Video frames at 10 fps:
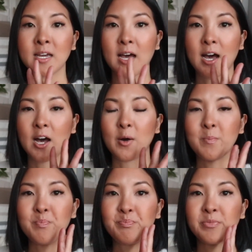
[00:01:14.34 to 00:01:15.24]

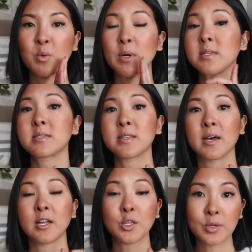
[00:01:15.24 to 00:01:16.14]
was
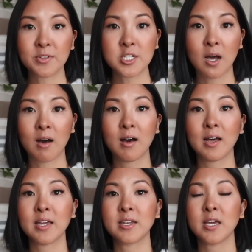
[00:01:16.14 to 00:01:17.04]
the Louis
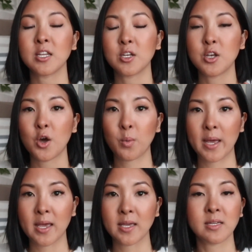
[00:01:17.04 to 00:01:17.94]
Vuitton Noe
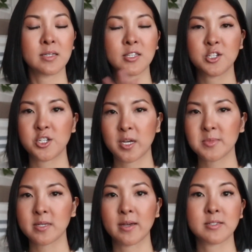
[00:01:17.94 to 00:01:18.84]
in the
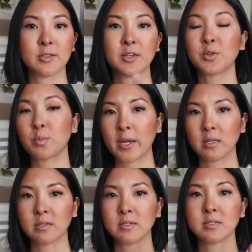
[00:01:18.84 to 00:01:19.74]
GM size, so like the
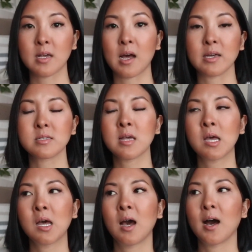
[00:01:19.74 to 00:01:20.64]
regular size,
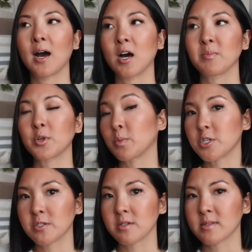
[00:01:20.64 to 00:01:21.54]
the
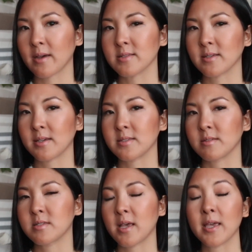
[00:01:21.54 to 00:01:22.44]
original size, I guess
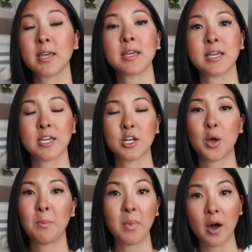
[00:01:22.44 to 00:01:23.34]
you'd say, in
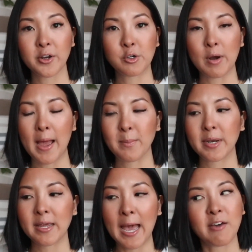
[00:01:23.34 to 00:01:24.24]
monogram.
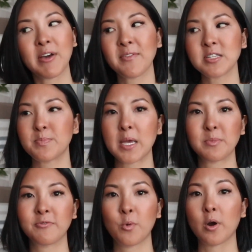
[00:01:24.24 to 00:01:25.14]
And I have had this bag
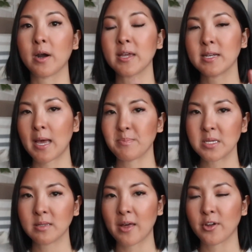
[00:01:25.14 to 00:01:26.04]
before in
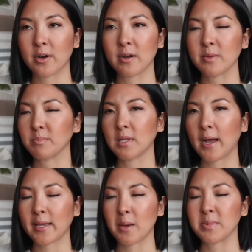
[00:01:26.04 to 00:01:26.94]
epi leather, in
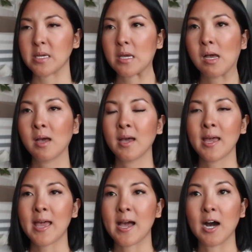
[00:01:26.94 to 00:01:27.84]
black epi,
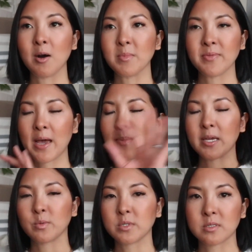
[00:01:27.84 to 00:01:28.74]
and that
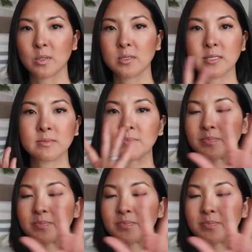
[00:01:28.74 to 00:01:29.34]
bag was stolen.